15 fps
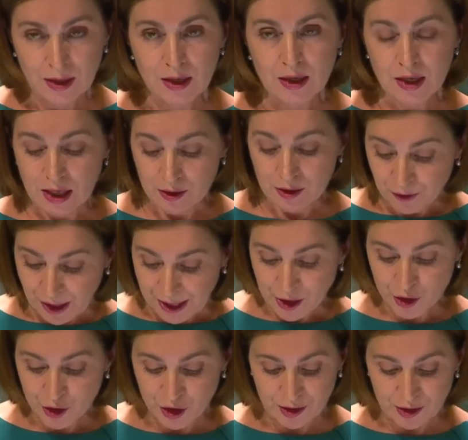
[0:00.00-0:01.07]

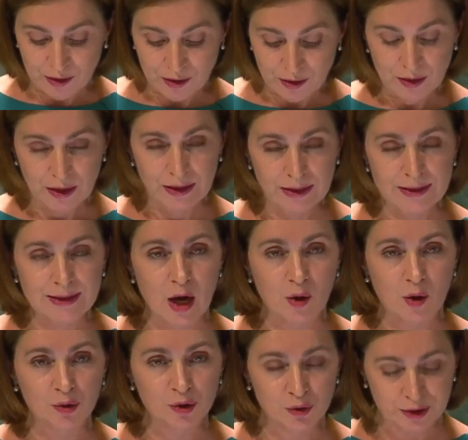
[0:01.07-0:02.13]
Inflation is
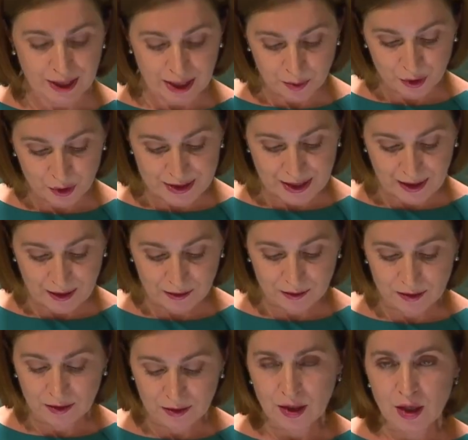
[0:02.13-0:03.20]
down to 10%
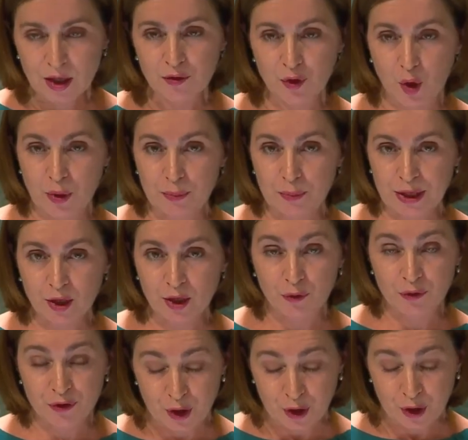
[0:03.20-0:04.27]
from a peak
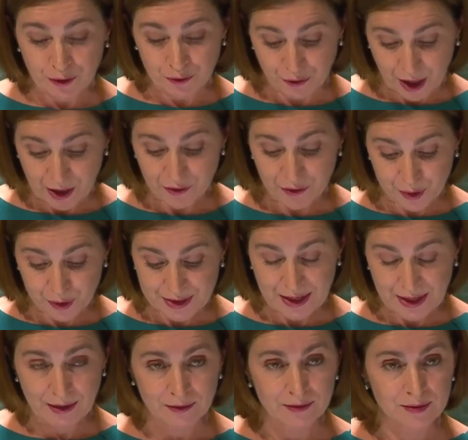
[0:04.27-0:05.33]
of
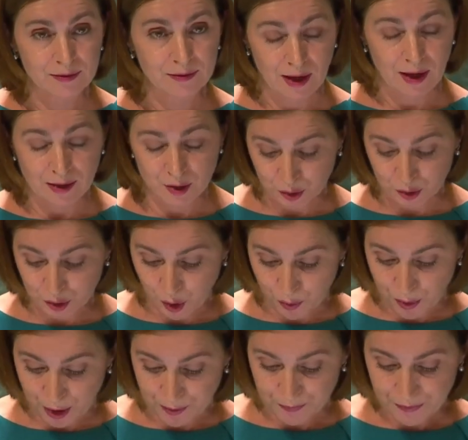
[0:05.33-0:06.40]
35% last
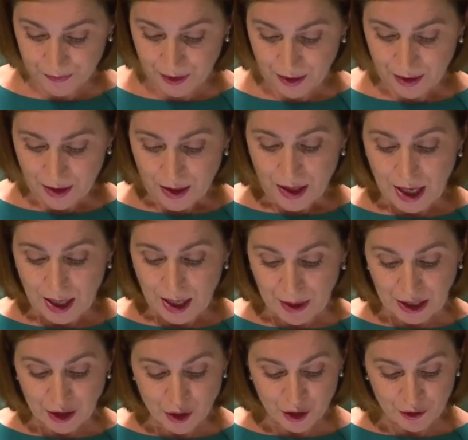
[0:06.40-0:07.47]
October. A
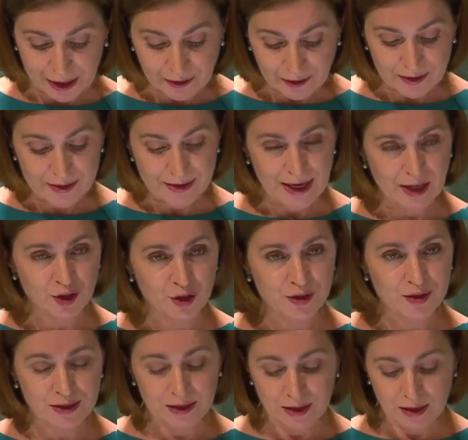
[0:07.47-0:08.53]
major ratings
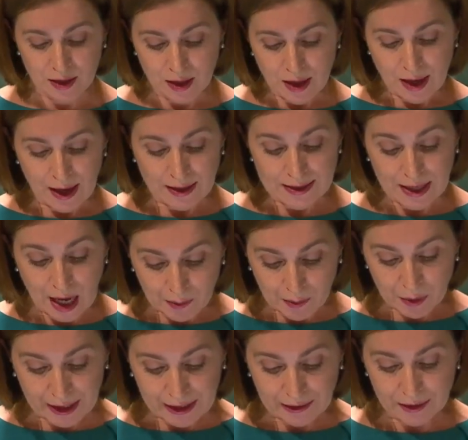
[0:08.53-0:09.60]
agency has
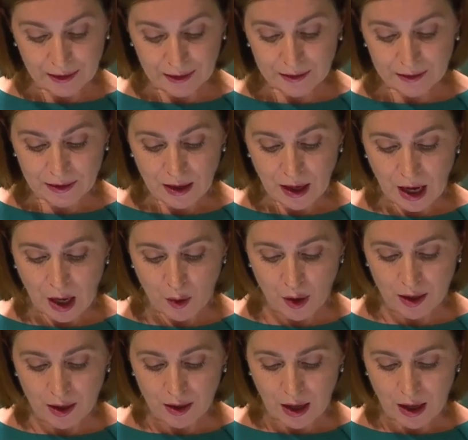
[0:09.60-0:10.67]
upgraded
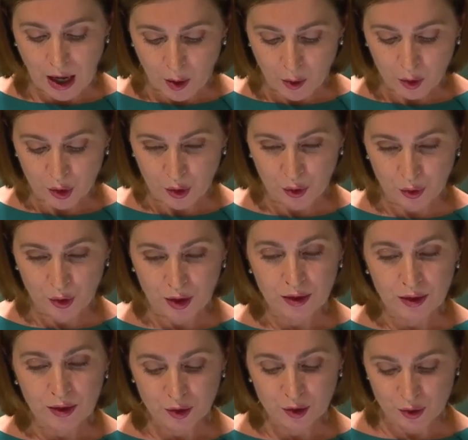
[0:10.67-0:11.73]
our outlook
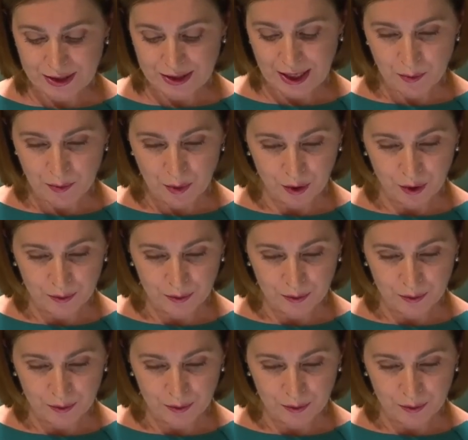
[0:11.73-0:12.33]
to stable.